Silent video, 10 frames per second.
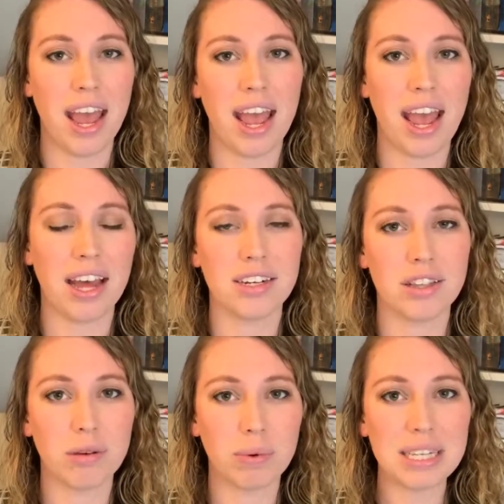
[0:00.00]

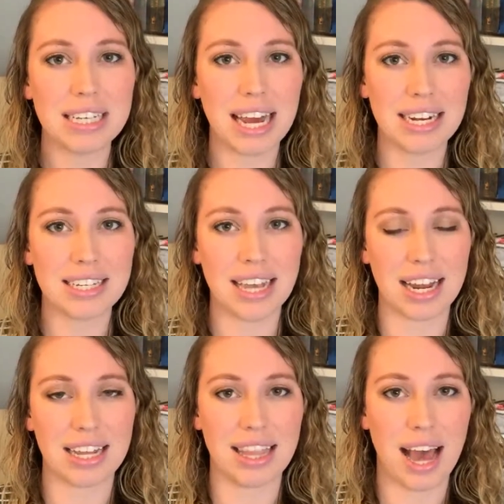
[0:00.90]
And the reason I
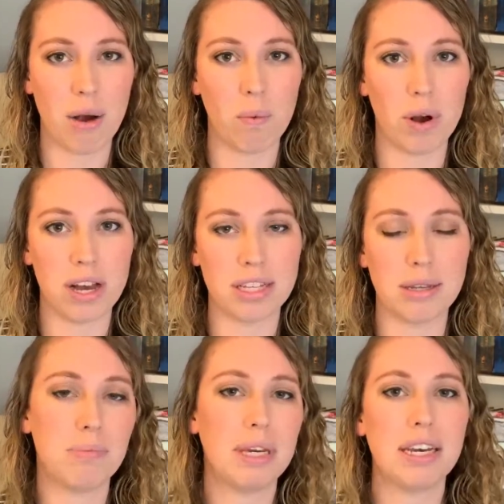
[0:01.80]
decided that was
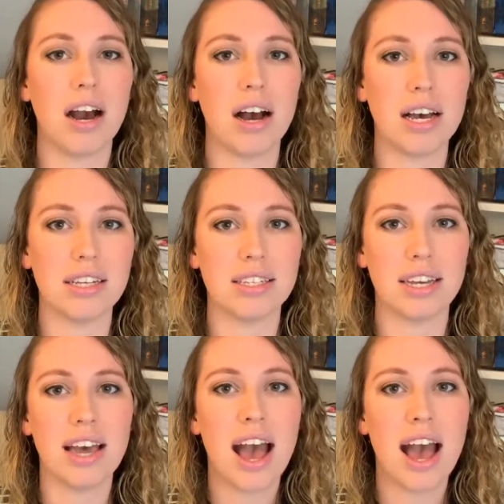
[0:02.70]
because